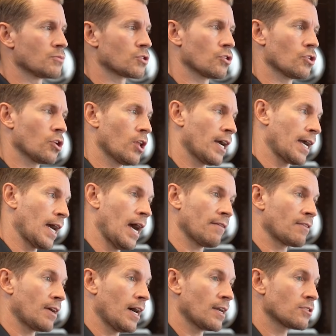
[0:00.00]
so they're like,
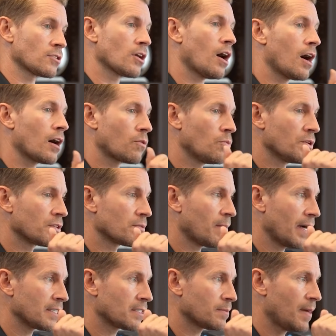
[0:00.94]
I've got to talk with
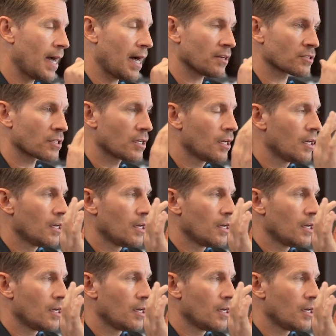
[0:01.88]
my spouse.